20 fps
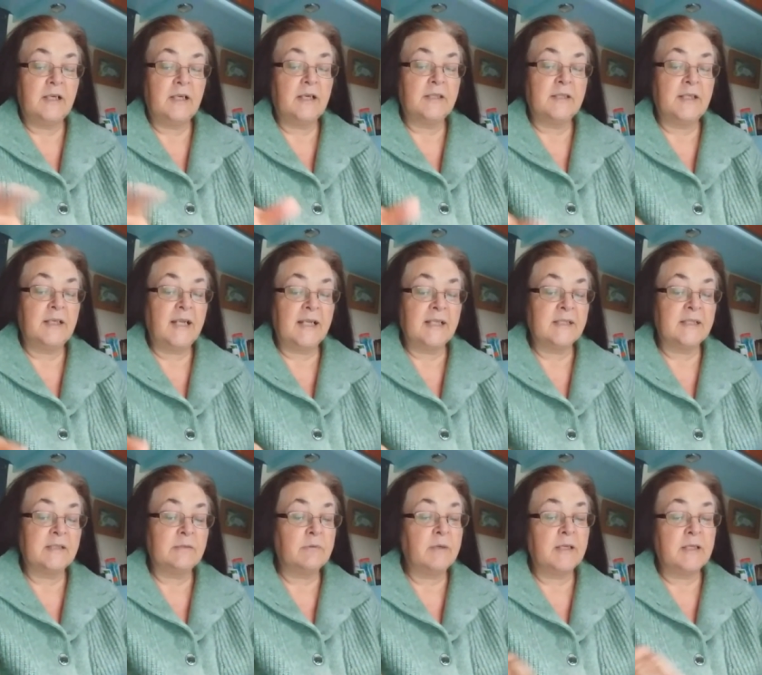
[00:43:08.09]
other
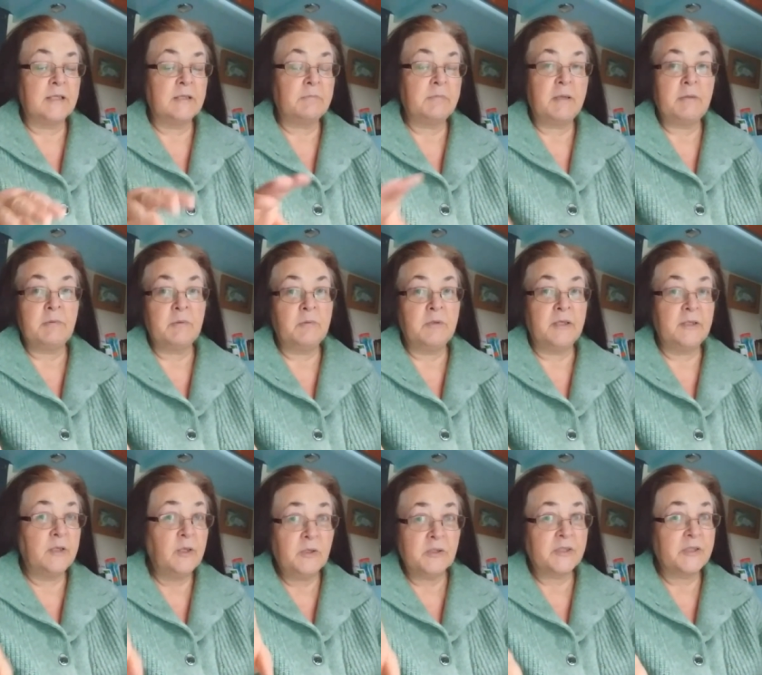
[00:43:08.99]
lands where these people were
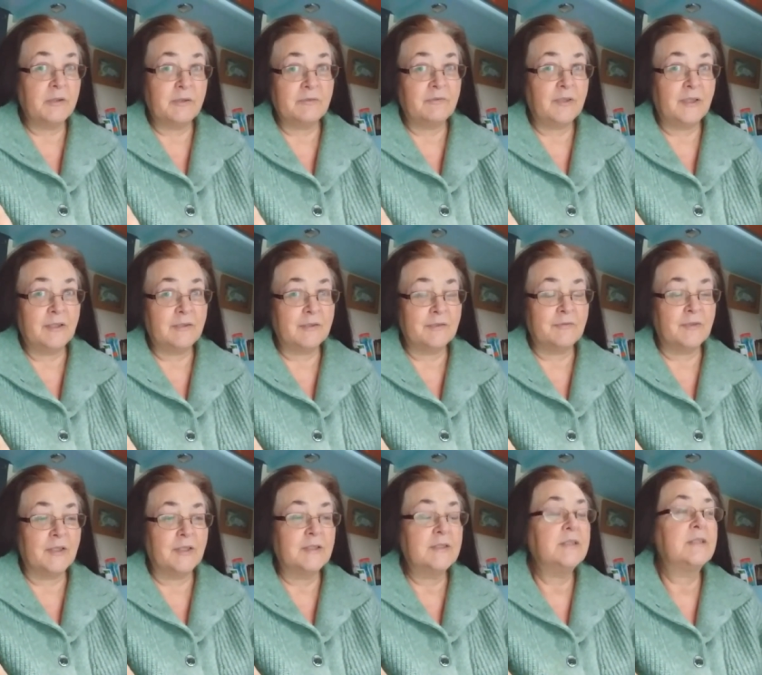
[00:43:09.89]
not so far
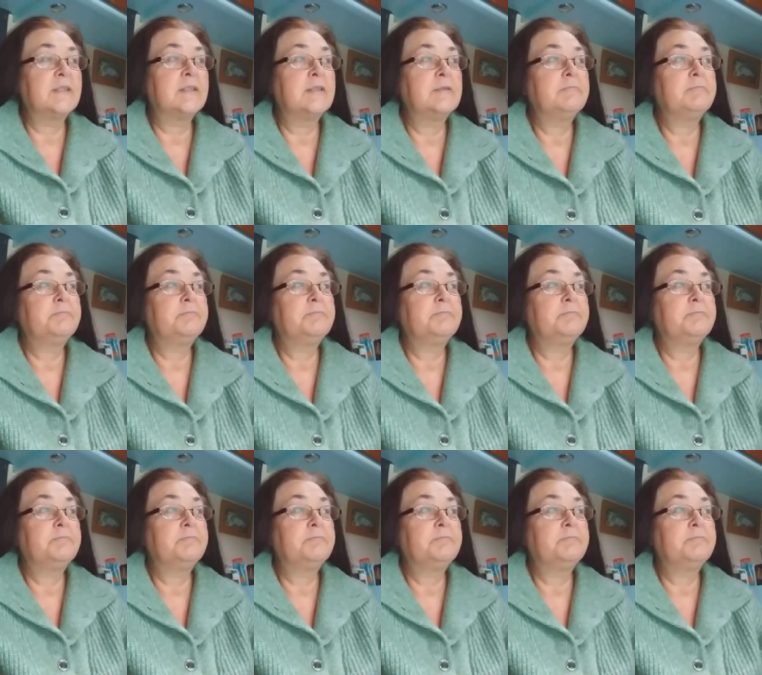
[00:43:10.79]
advanced,